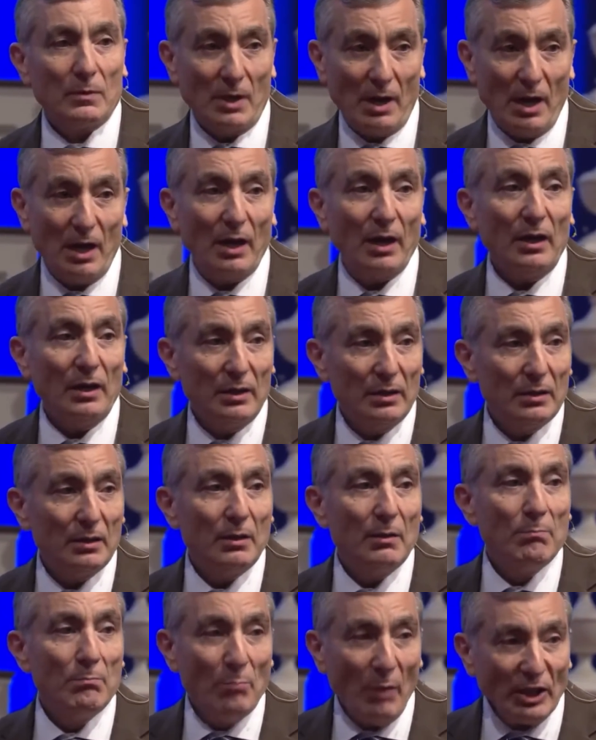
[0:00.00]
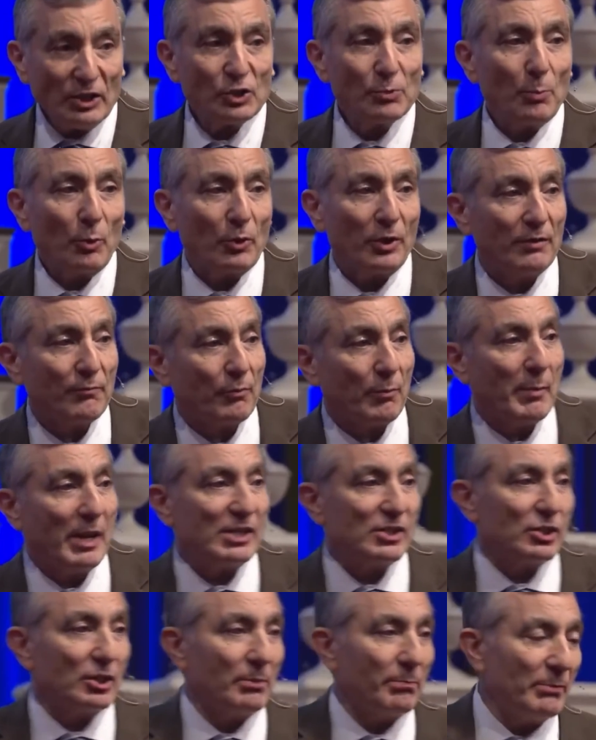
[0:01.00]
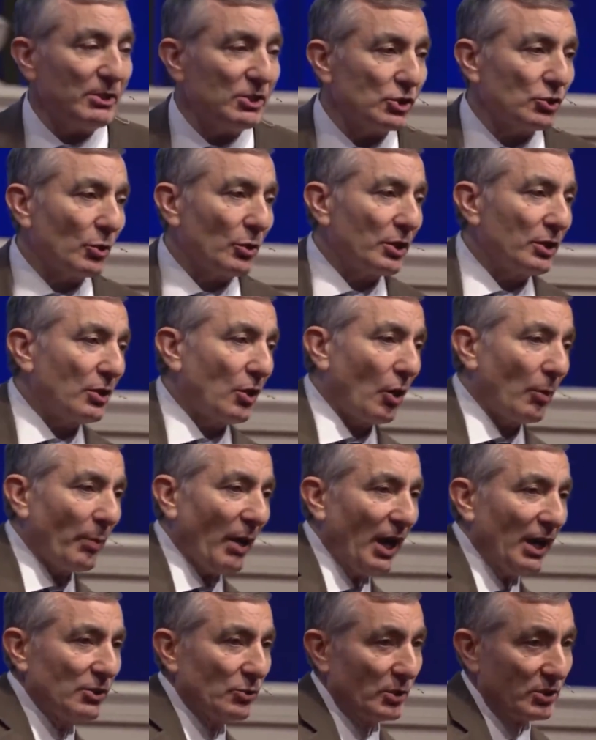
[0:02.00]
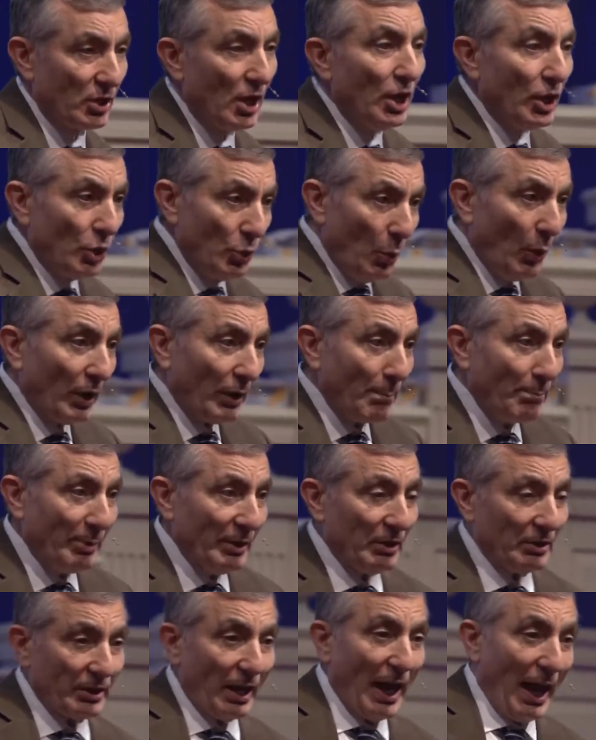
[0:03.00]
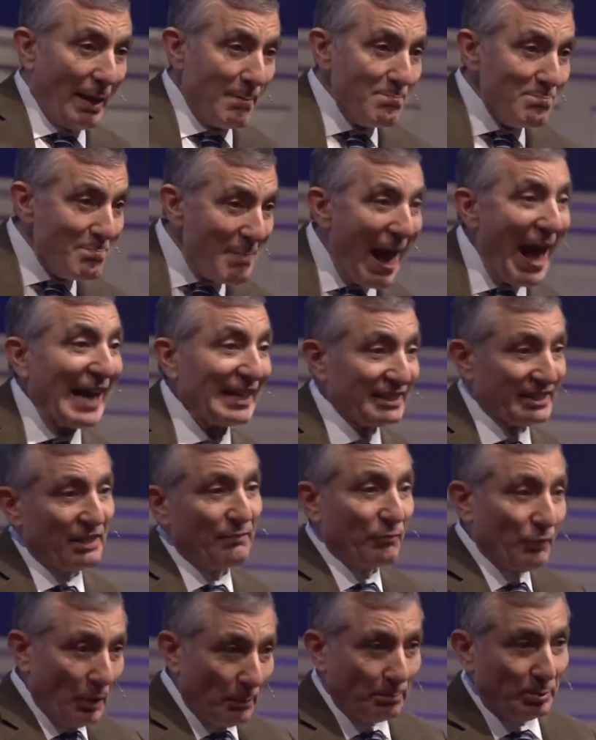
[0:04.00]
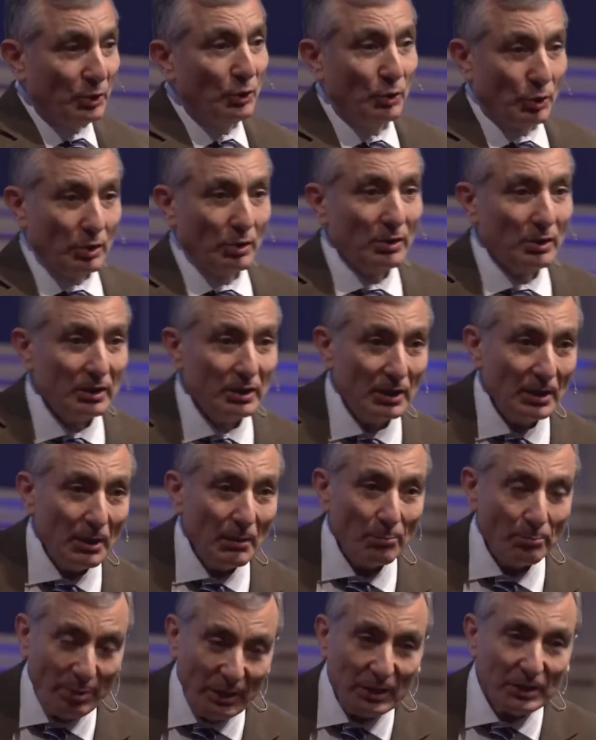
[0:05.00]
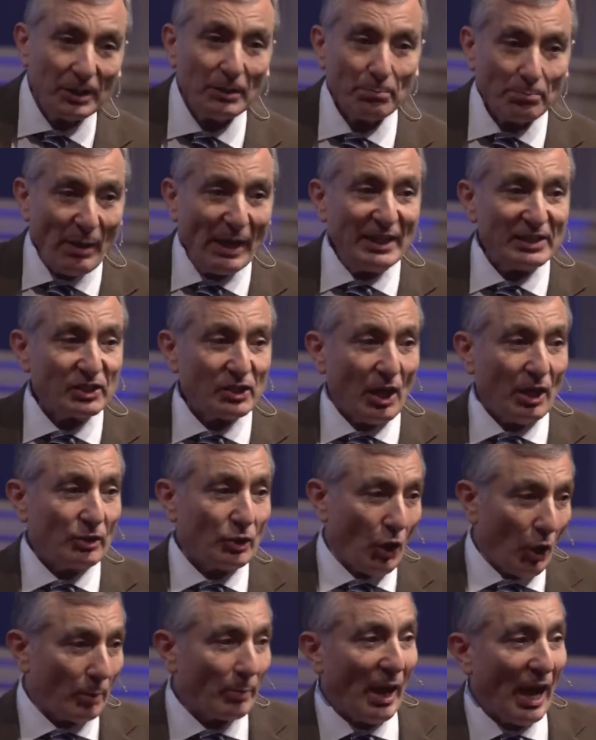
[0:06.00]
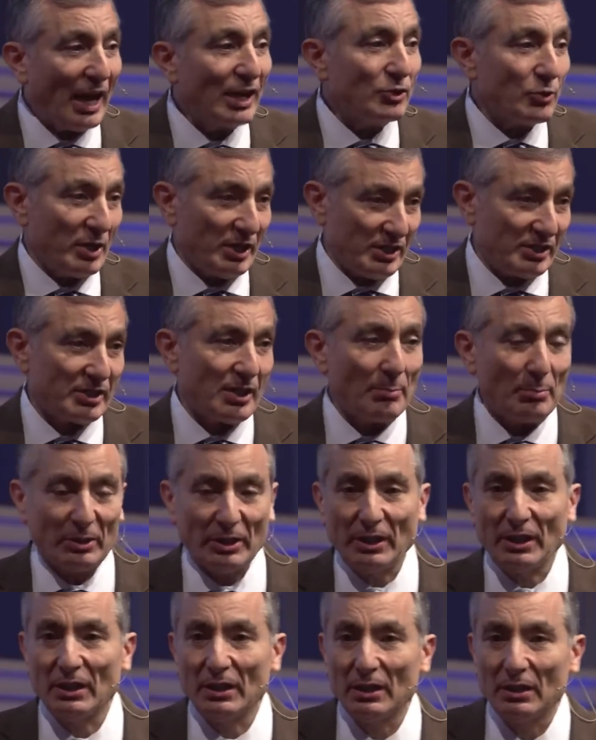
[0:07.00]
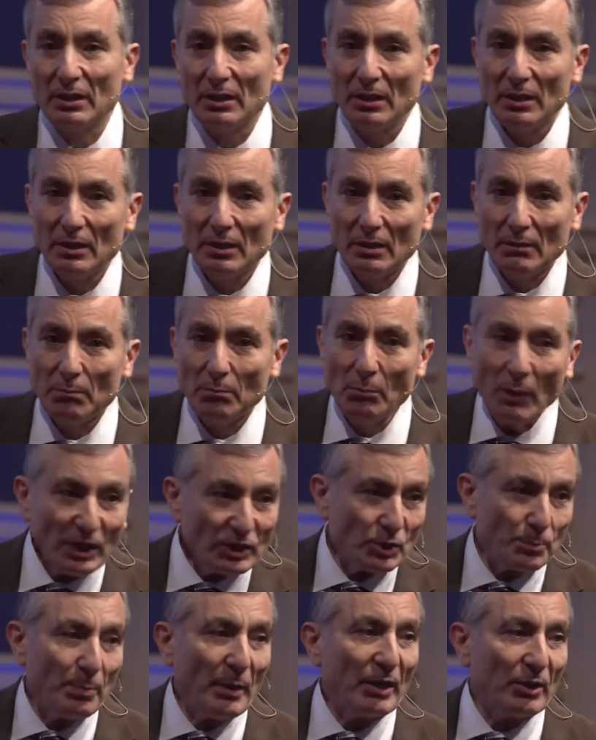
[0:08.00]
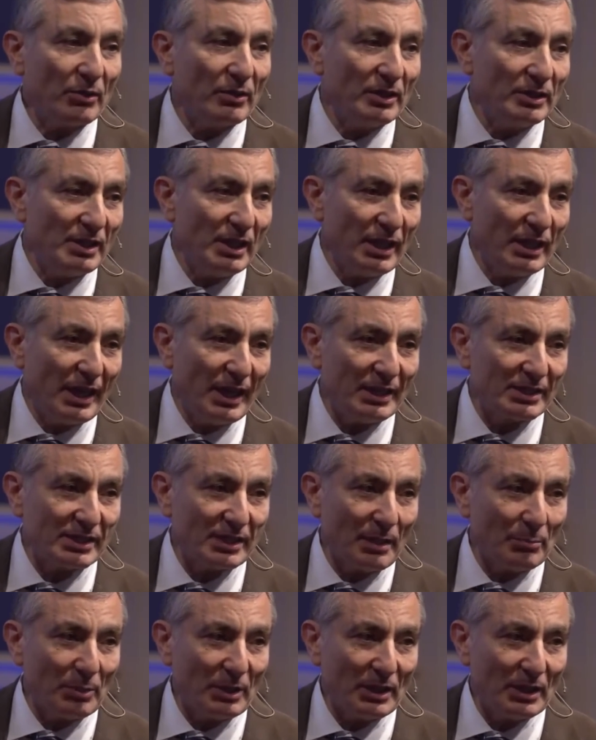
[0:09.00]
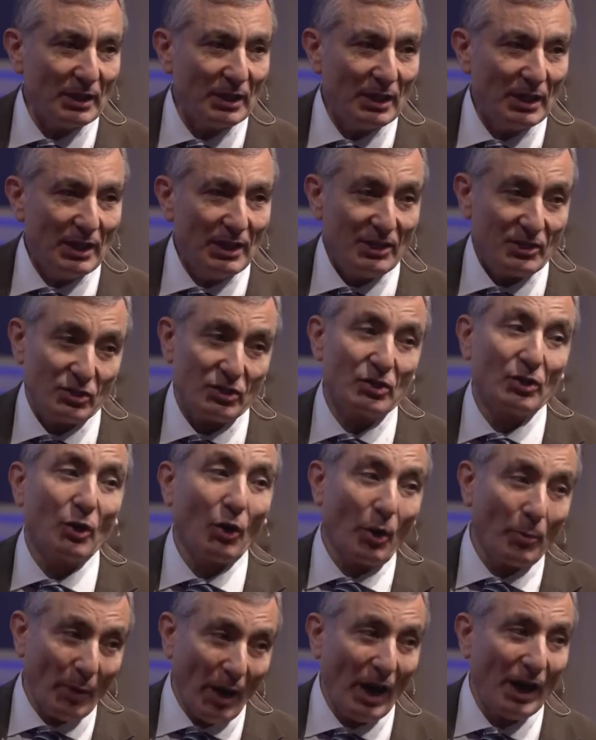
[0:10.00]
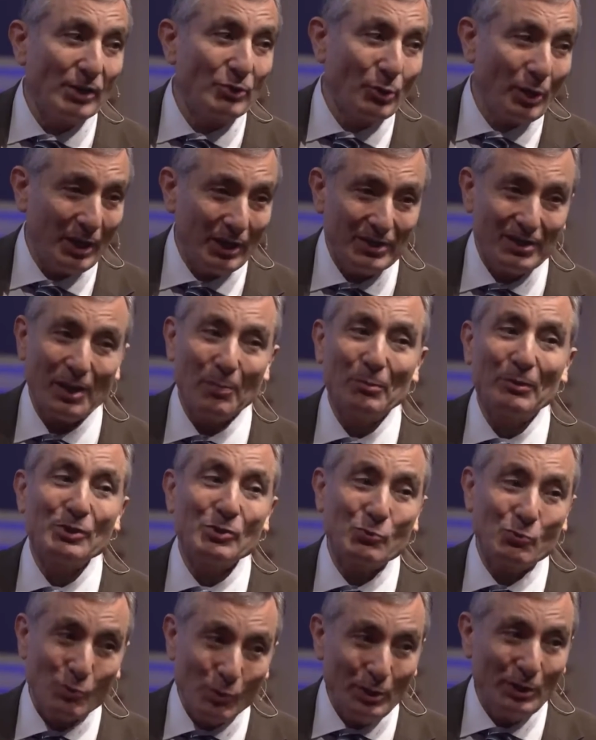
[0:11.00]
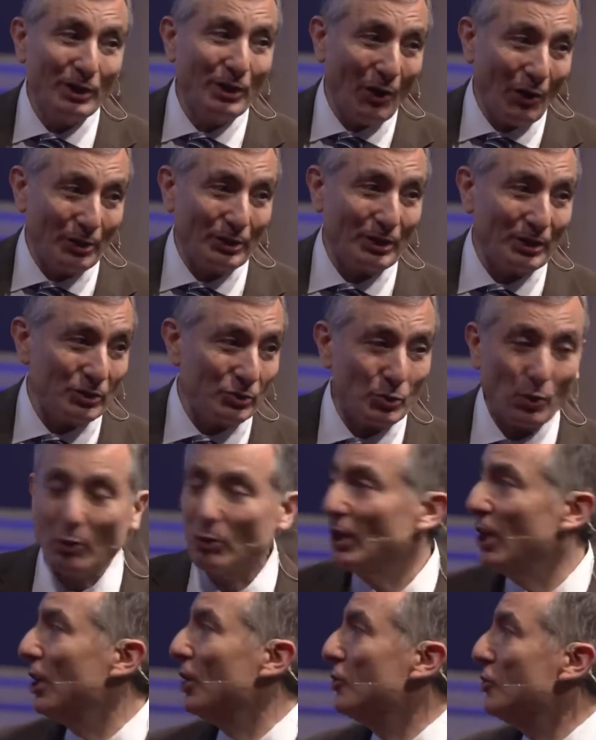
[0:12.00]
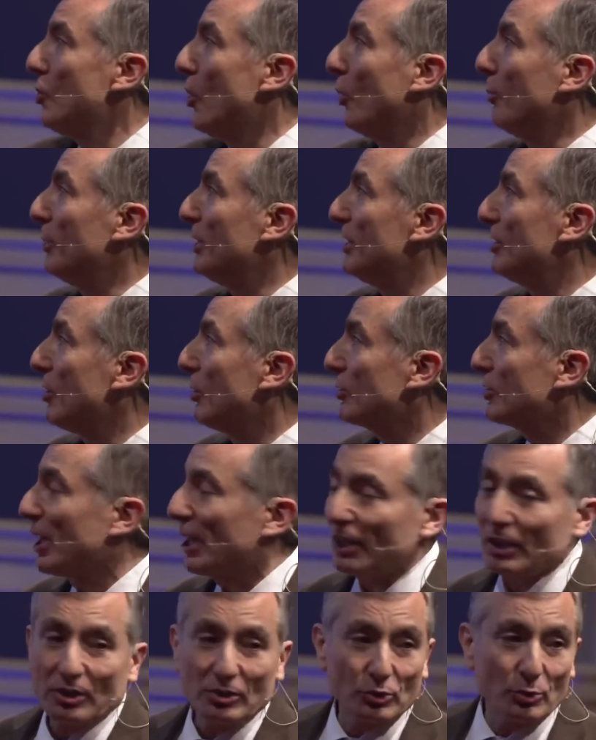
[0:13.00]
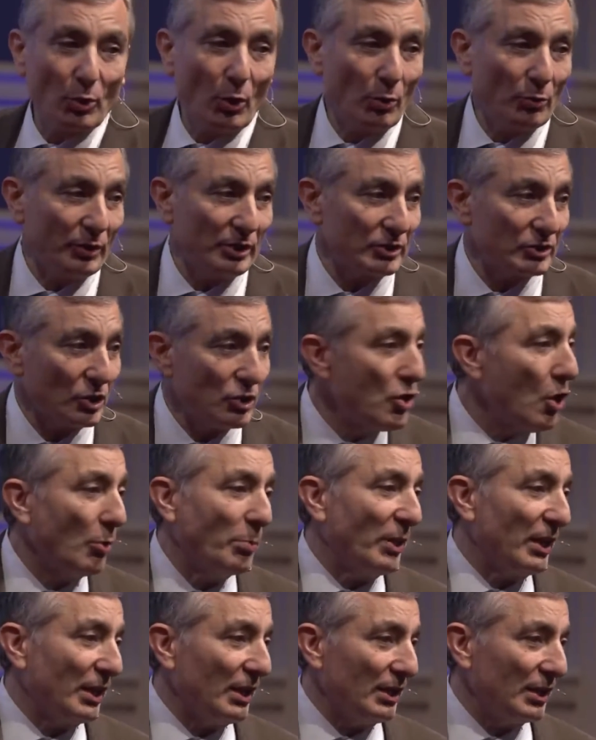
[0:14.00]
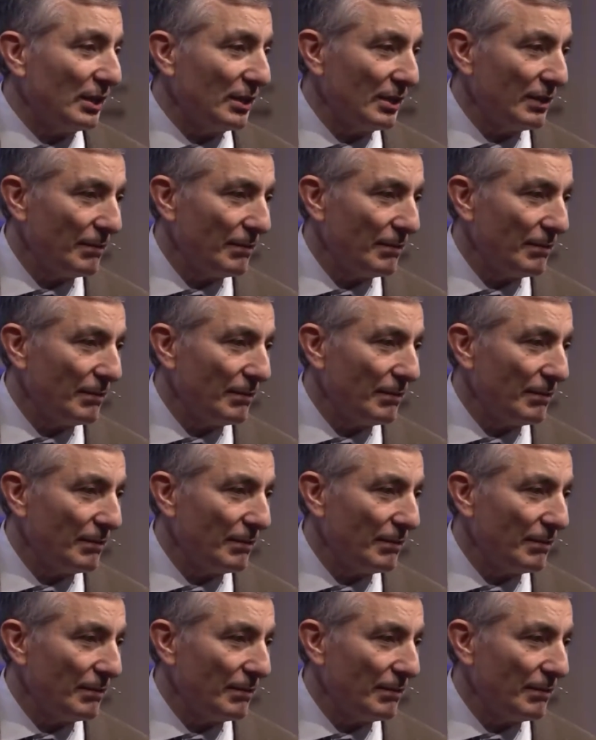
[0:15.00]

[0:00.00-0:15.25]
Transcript: Yeah. Much more information can be stored in carbohydrates. You want to build a massive computer? Build it based on carbohydrate assembly. Much better than DNA assembly. It's just a carbohydrate assembly is really hard to control. Nobody knows how to control this. Nobody.